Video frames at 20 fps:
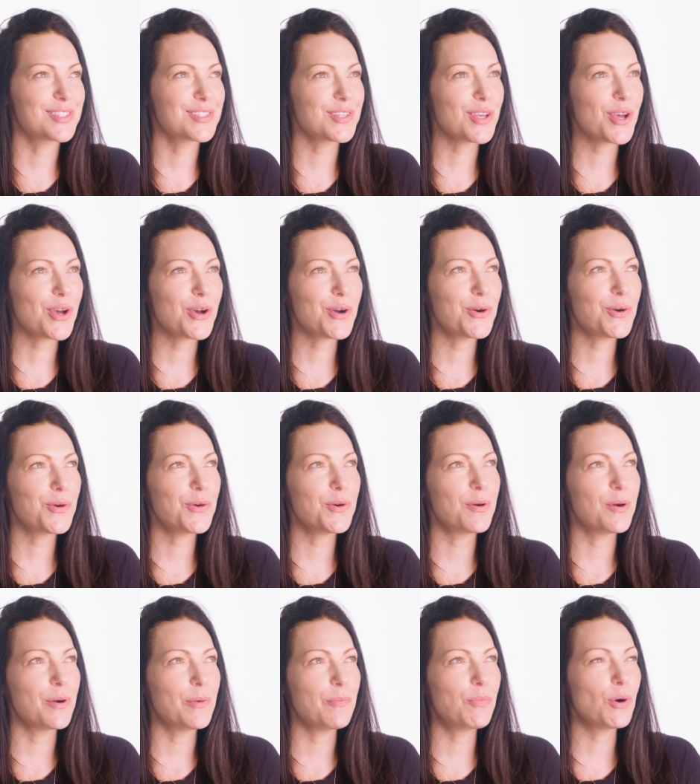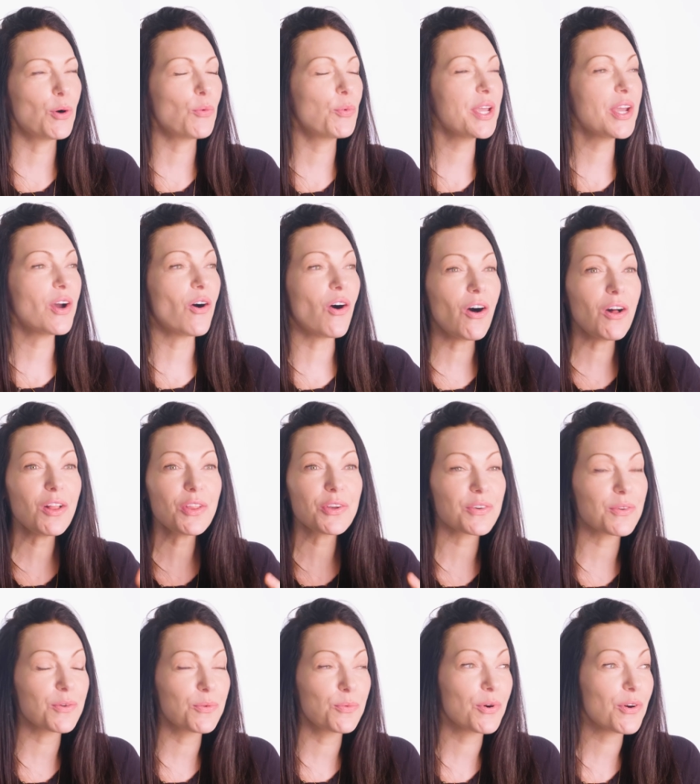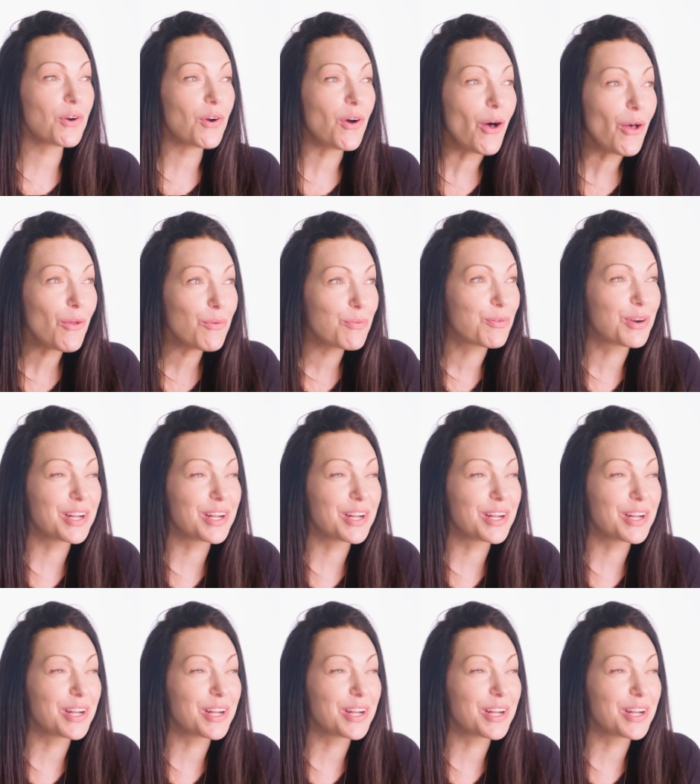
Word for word: so, but we all are, we're all